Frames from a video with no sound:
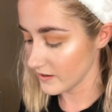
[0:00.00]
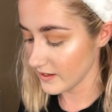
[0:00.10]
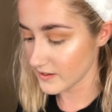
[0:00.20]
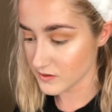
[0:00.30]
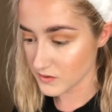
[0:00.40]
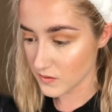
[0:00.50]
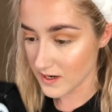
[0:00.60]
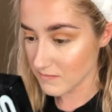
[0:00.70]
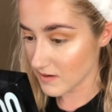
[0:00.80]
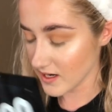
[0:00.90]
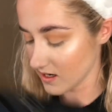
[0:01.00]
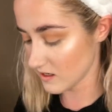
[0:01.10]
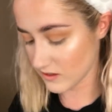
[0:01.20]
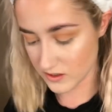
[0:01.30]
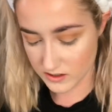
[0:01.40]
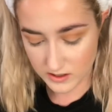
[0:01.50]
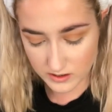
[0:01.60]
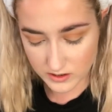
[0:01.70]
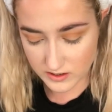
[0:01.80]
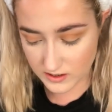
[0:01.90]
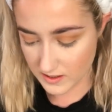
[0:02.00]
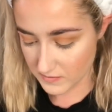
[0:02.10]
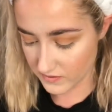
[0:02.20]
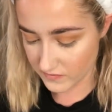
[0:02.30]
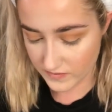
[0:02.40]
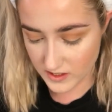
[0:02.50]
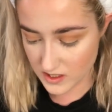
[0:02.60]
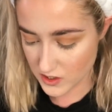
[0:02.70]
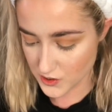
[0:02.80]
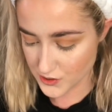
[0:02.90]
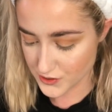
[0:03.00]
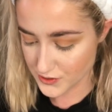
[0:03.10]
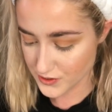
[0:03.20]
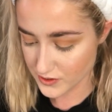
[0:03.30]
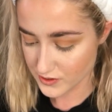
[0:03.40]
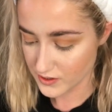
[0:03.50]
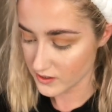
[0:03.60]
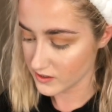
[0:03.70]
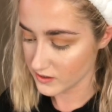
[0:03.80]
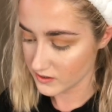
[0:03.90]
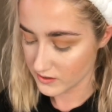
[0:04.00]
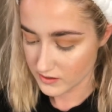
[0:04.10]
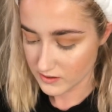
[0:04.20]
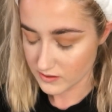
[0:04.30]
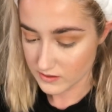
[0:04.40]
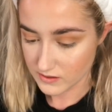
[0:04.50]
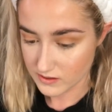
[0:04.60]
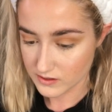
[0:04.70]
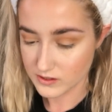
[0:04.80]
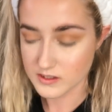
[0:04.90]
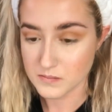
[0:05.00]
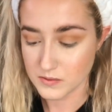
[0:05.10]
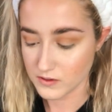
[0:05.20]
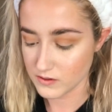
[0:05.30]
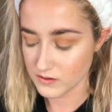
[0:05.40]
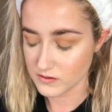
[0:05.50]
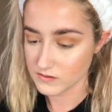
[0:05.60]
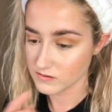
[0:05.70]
Yeah, so I might actually just get my finger and just put